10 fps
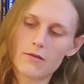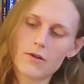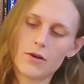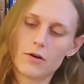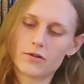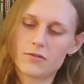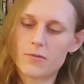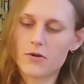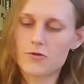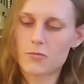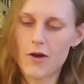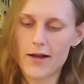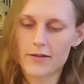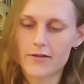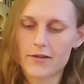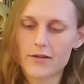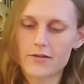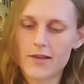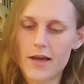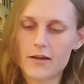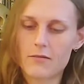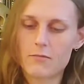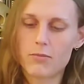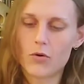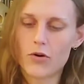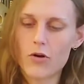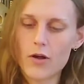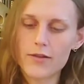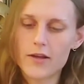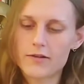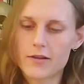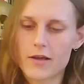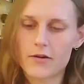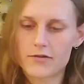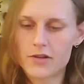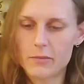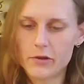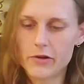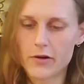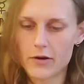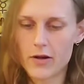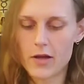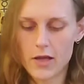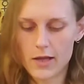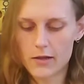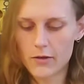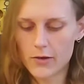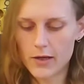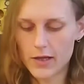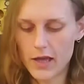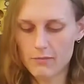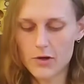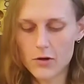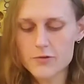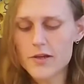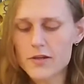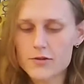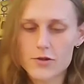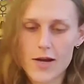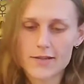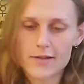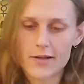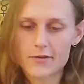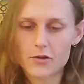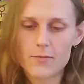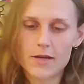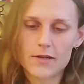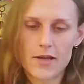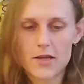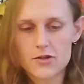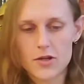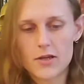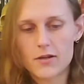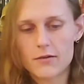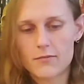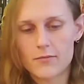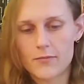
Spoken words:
you know, spiritual practices that border on this and that are similar, including hypnosis, transcendental meditation,